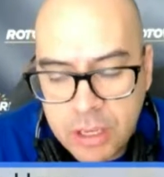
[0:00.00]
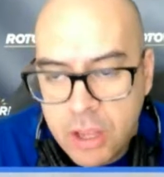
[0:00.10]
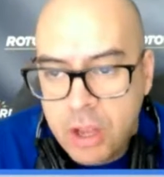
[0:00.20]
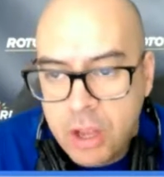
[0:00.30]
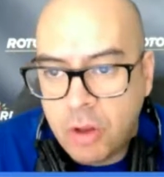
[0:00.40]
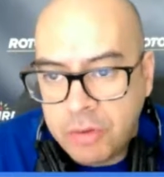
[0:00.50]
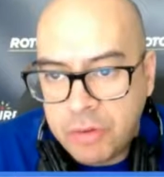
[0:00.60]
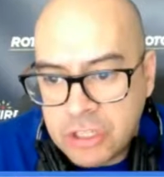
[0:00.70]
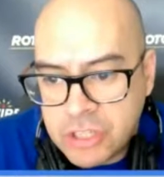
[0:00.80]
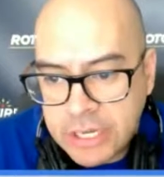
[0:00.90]
Don't forget to
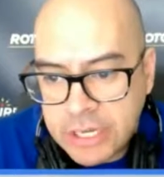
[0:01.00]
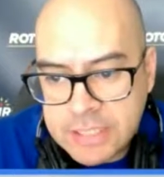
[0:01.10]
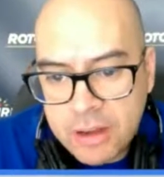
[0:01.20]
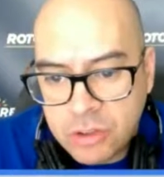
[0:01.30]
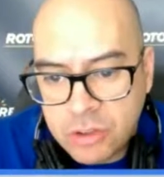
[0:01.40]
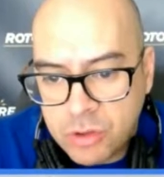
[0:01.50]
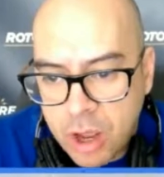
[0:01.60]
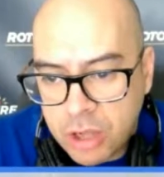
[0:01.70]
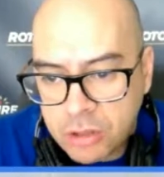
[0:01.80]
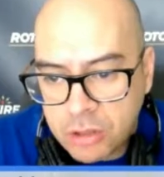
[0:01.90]
check us out
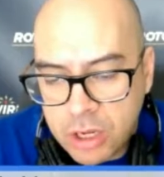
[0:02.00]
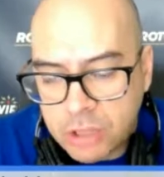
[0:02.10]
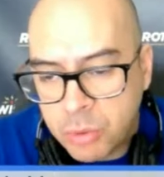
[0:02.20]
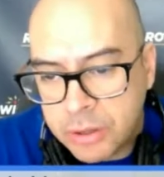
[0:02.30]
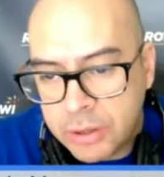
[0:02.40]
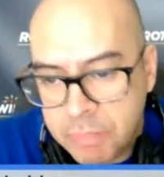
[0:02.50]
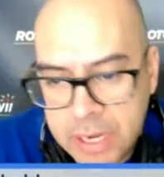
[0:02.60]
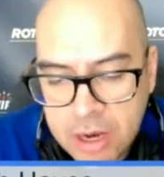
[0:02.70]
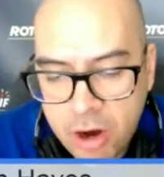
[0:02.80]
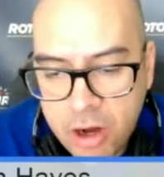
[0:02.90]
on Twitter.
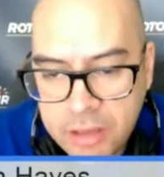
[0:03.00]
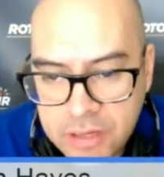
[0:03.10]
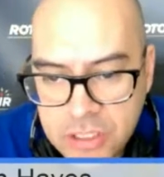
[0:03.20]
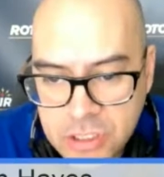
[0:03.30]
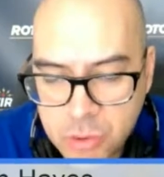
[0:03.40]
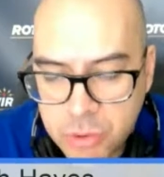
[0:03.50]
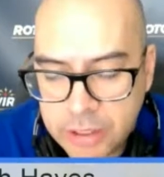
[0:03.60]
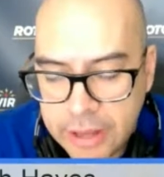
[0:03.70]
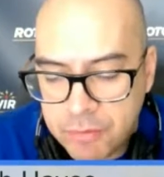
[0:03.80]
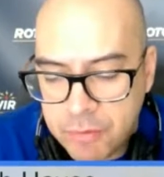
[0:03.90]
BennyR11 is the Twitter
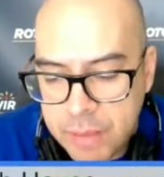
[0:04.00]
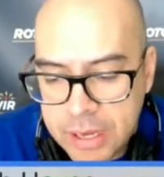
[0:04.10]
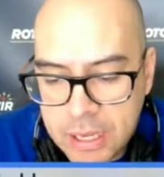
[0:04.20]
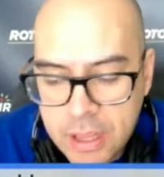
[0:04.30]
account for Benny.